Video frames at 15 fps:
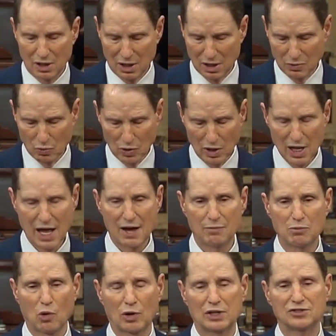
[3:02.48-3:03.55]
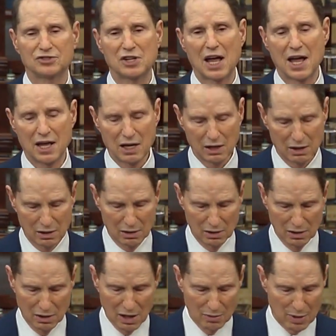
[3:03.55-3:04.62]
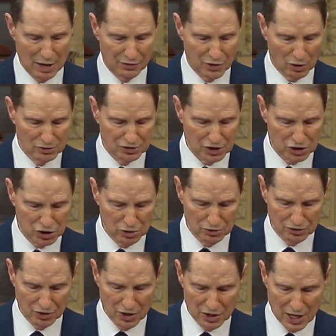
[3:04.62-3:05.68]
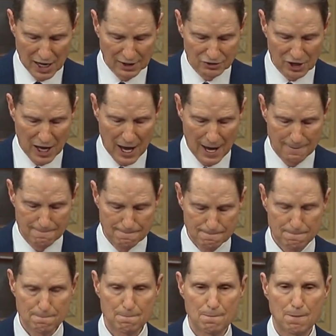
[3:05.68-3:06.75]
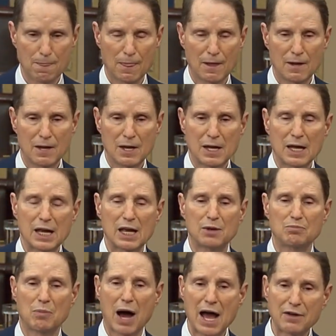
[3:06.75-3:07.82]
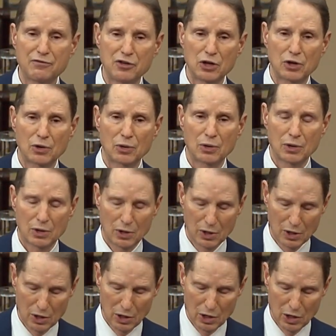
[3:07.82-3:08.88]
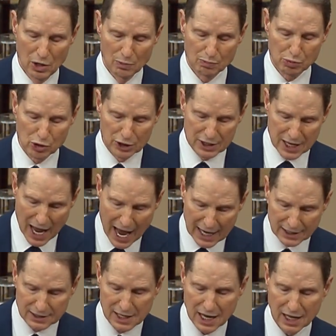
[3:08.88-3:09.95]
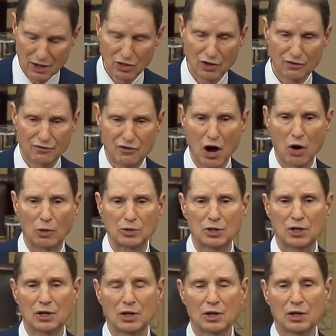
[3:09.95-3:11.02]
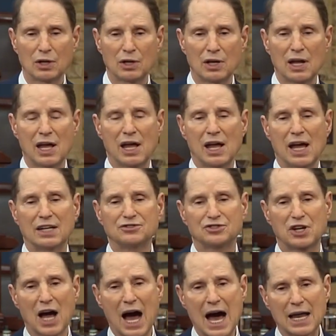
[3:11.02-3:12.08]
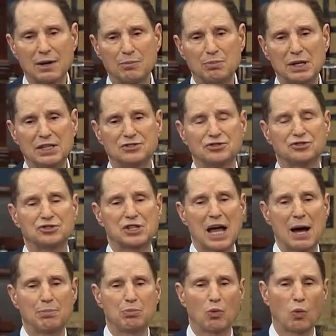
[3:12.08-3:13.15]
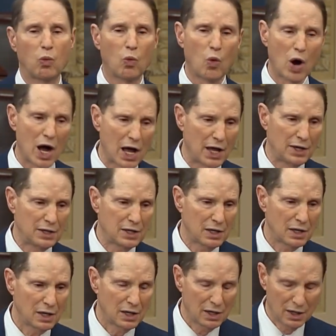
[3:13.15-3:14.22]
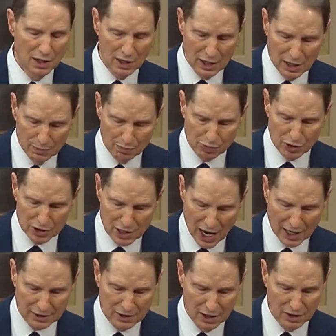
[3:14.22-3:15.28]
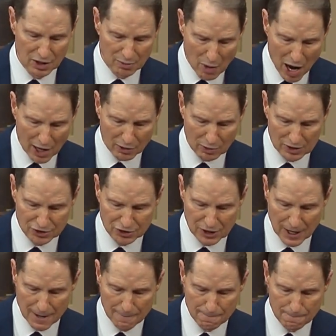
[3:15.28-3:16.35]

And we'll have more to say about those issues in the days ahead. In my view, protecting the vote has got to be step one in protecting democracy,